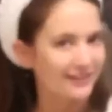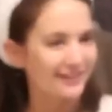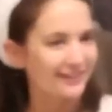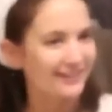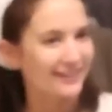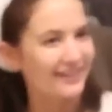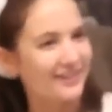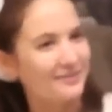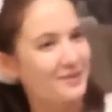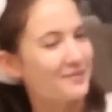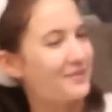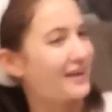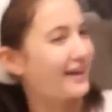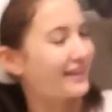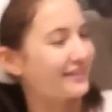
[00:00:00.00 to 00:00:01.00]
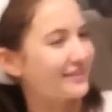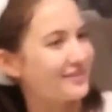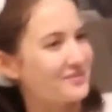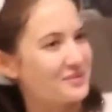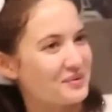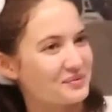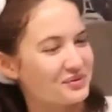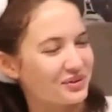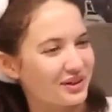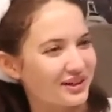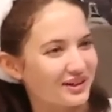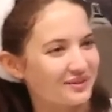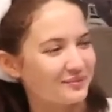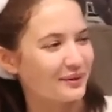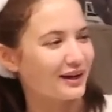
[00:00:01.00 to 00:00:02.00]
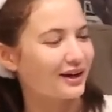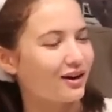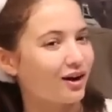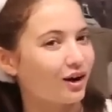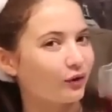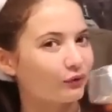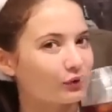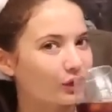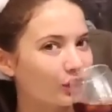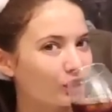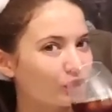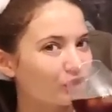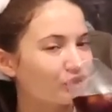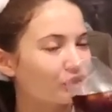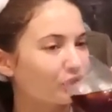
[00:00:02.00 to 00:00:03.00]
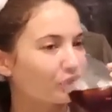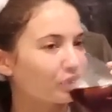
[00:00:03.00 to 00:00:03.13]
what I look like in my bathroom when I'm drinking my coffee,